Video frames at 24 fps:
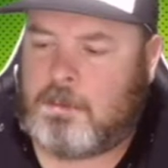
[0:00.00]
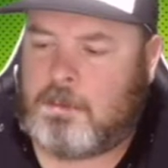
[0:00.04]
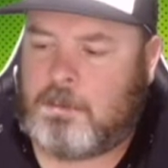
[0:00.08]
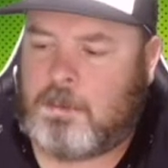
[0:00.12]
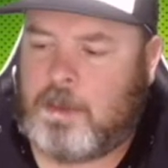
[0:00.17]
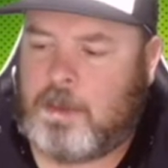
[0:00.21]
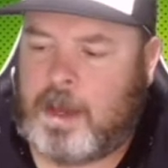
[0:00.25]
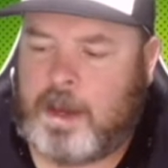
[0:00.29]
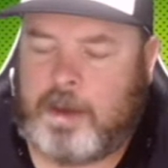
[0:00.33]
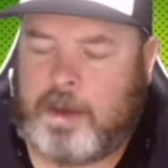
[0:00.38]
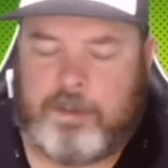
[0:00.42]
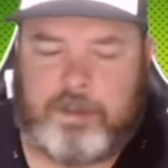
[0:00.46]

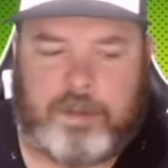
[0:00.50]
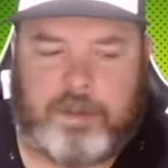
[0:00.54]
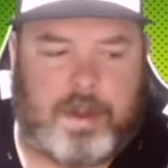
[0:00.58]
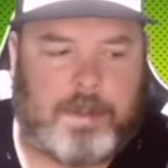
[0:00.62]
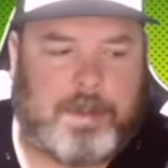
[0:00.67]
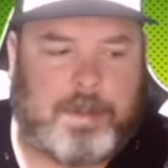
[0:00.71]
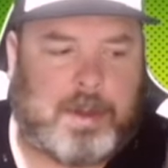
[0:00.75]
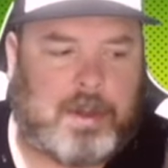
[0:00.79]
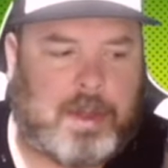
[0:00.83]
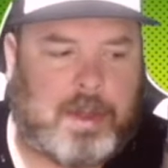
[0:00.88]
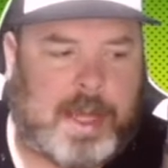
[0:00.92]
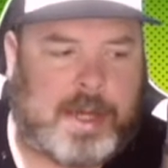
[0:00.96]
and
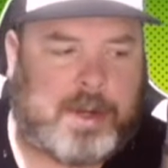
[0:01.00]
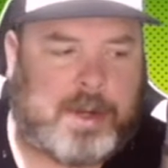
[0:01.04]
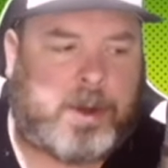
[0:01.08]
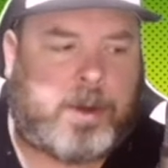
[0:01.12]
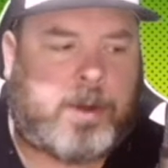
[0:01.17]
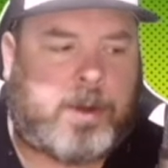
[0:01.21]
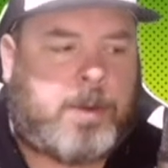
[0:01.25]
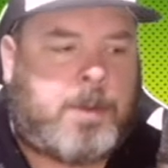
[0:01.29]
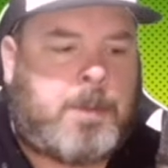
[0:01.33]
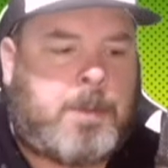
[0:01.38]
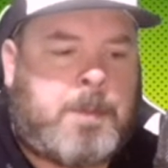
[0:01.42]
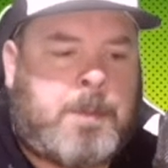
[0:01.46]
flip it
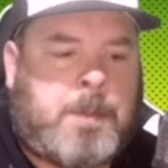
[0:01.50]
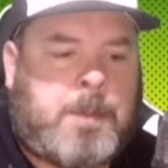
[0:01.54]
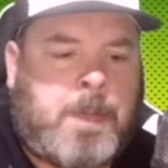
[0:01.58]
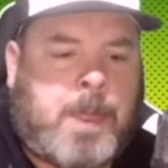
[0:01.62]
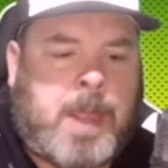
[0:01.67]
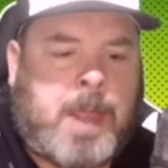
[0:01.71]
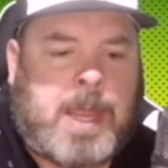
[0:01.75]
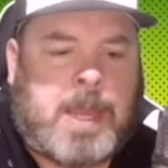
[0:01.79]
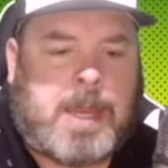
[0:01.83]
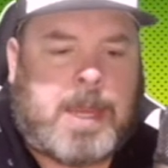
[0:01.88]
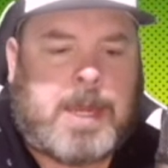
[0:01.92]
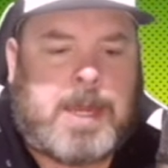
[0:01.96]
later.
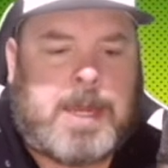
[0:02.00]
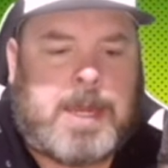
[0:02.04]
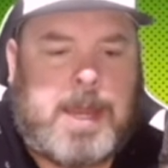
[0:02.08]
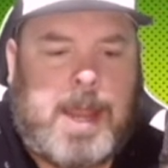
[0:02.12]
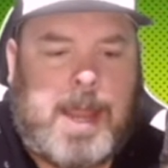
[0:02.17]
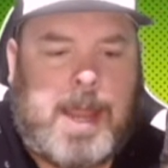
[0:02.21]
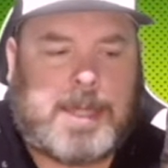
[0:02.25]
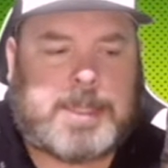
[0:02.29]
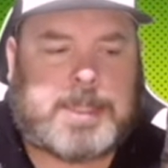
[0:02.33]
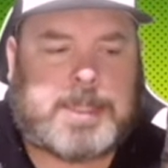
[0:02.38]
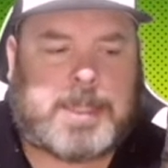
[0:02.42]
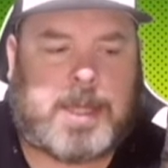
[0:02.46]

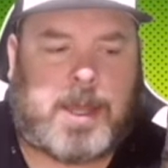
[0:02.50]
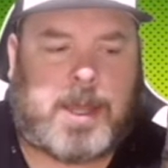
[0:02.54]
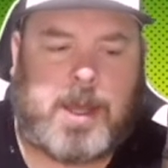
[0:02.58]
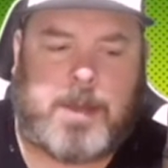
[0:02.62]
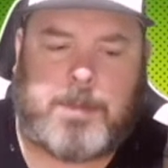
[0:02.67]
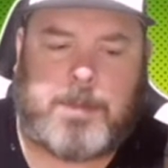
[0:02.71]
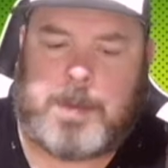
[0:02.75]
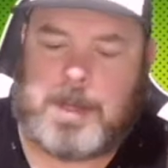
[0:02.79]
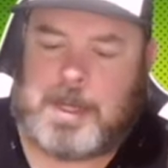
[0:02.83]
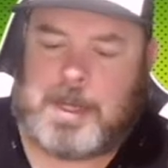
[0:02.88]
Next up